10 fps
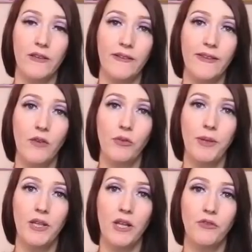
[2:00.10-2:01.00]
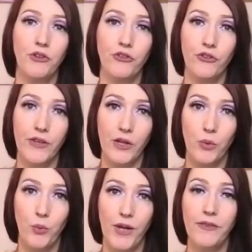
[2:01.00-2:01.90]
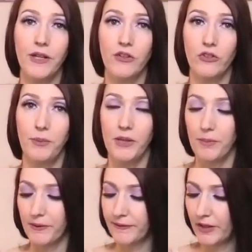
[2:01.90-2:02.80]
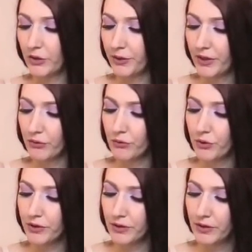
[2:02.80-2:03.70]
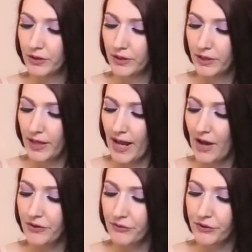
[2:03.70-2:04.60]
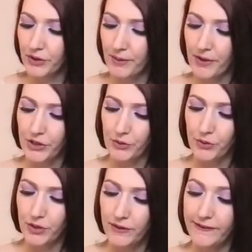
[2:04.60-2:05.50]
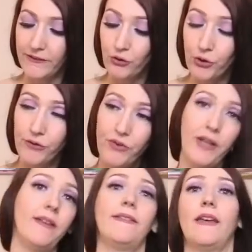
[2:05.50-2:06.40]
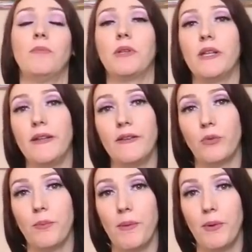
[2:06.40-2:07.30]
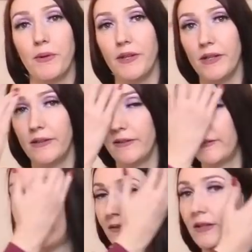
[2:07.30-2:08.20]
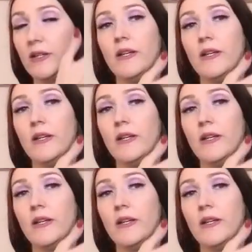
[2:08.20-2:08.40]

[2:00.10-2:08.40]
now it doesn't have to be the love interest that you're with, it could just be the person that you're here for, how they feel about you. This is your advice and please remember that this is